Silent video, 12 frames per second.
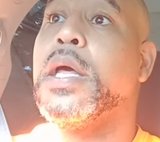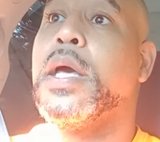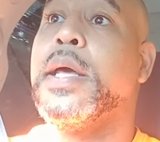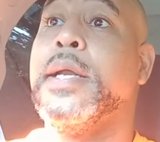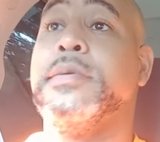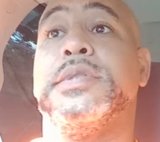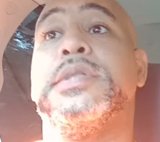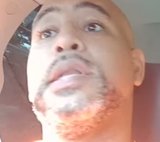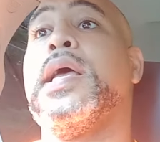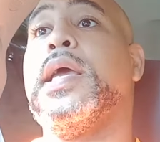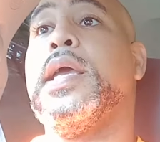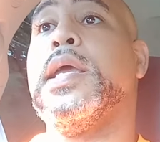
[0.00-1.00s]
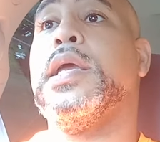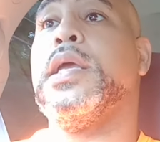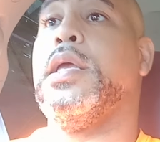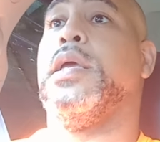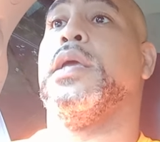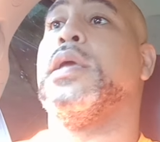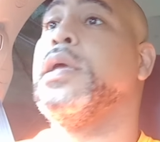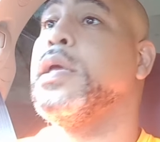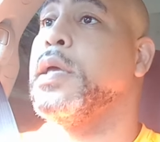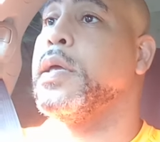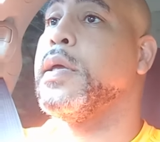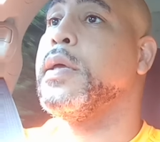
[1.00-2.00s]
and I'm just like,
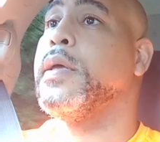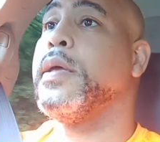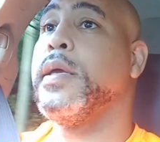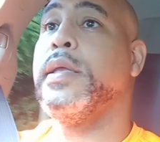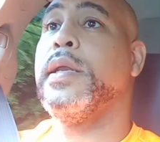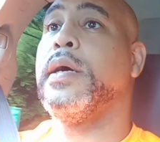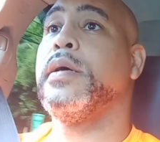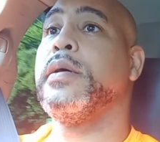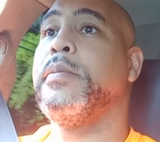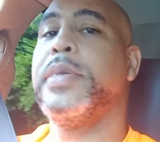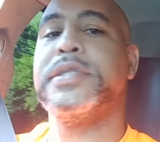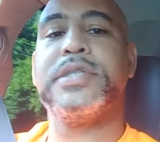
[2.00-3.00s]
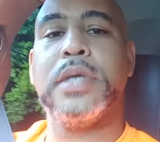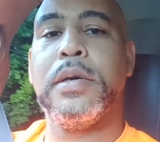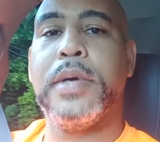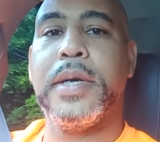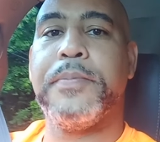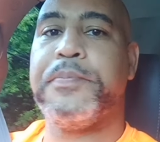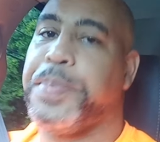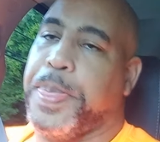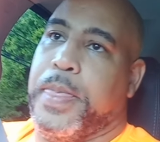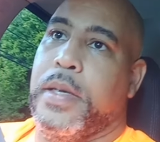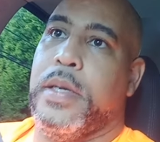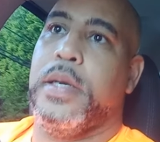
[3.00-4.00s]
you know, but you know what?
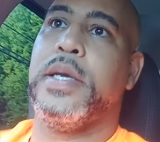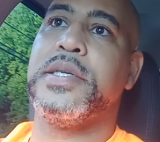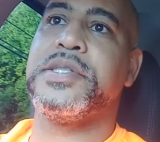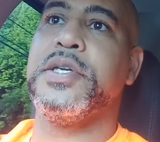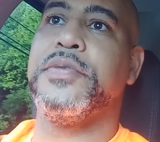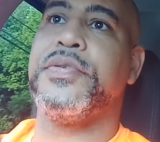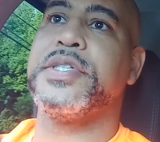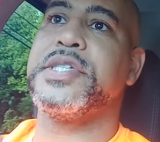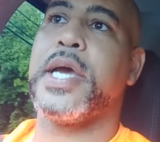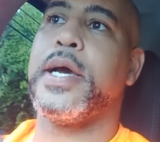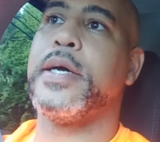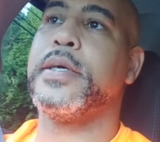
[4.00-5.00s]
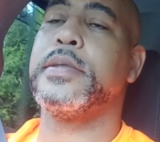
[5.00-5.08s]
It's still for the child.